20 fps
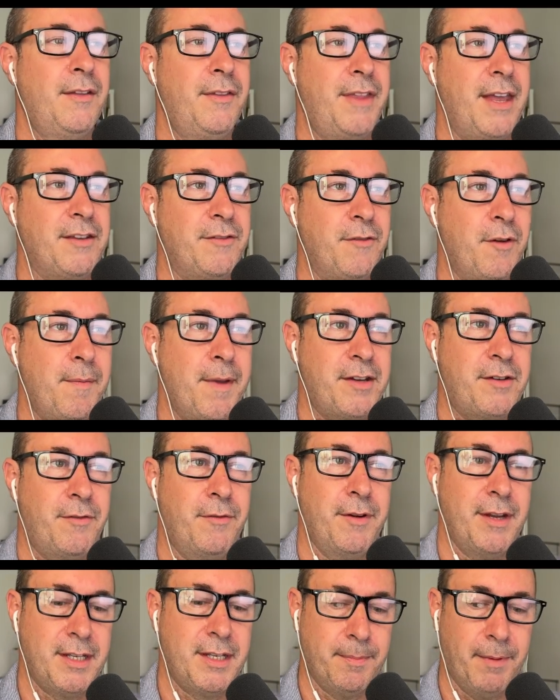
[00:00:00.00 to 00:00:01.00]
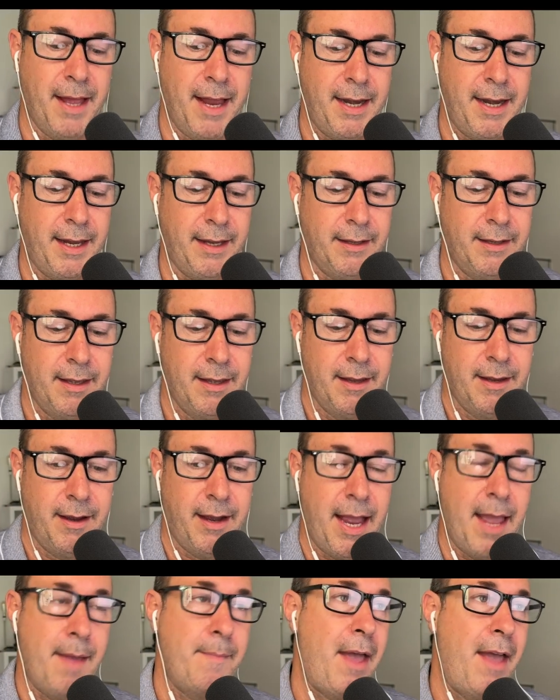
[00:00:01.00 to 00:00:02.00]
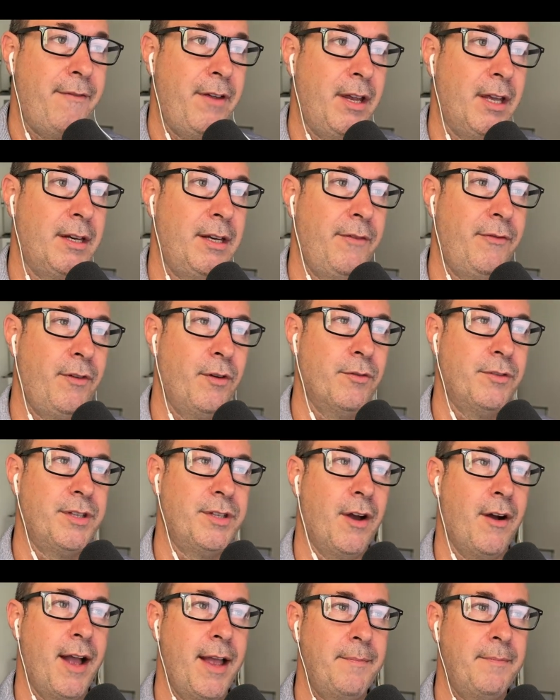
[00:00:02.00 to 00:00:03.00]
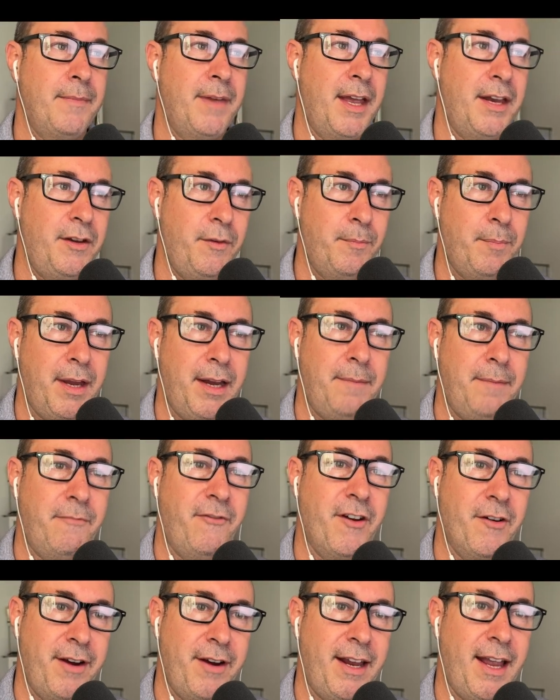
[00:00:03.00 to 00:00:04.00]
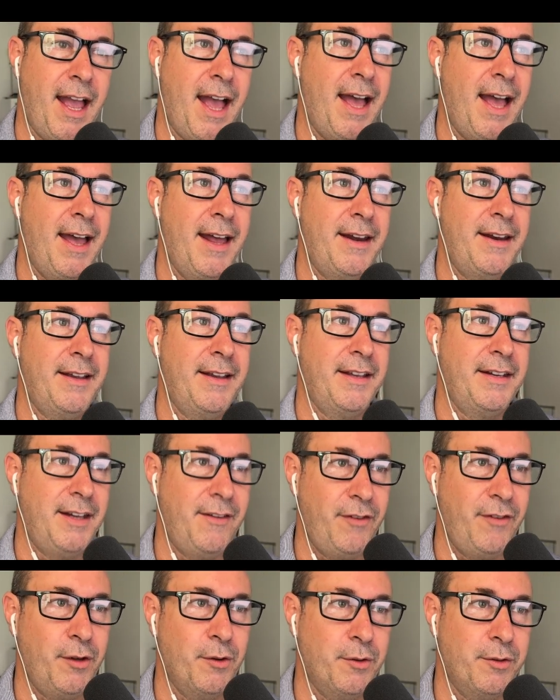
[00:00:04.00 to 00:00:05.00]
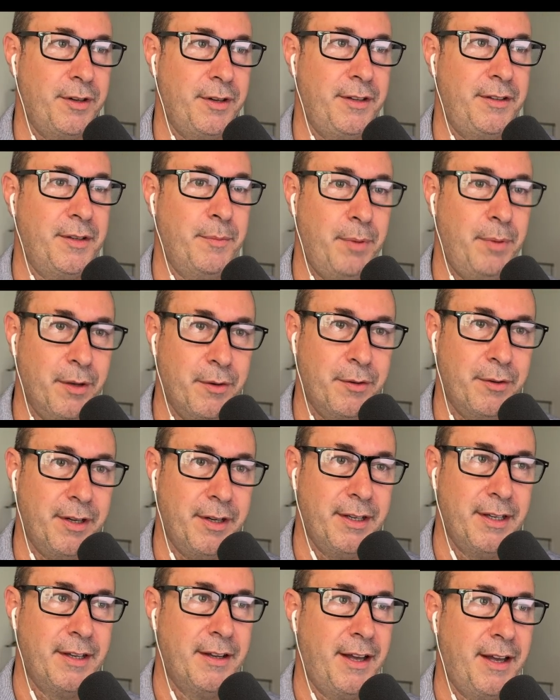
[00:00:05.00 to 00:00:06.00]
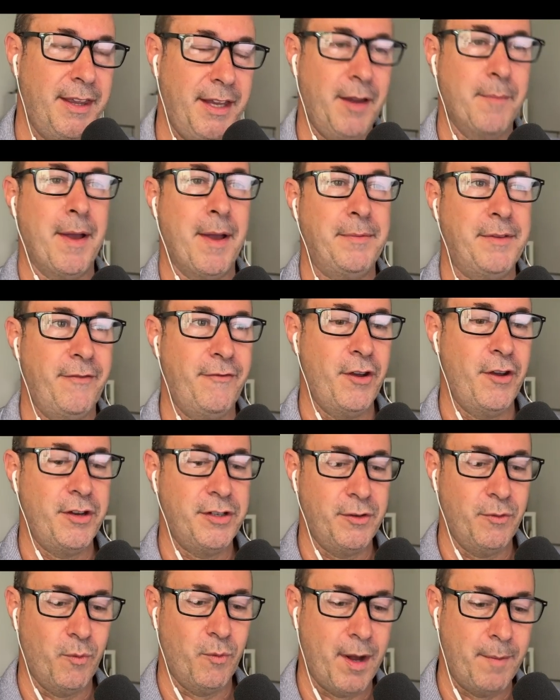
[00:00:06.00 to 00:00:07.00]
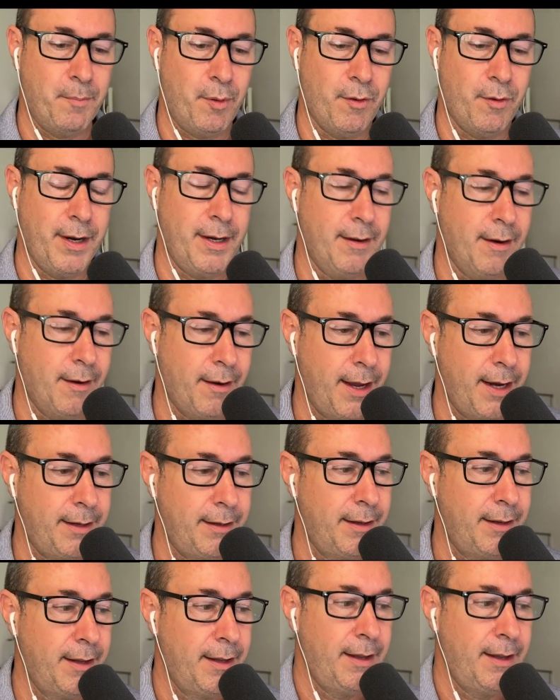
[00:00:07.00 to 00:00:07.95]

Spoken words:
Thanks very much for explaining. I am having a difficult time, and you've been very hard and difficult to build. I think I'm up to version 1.9,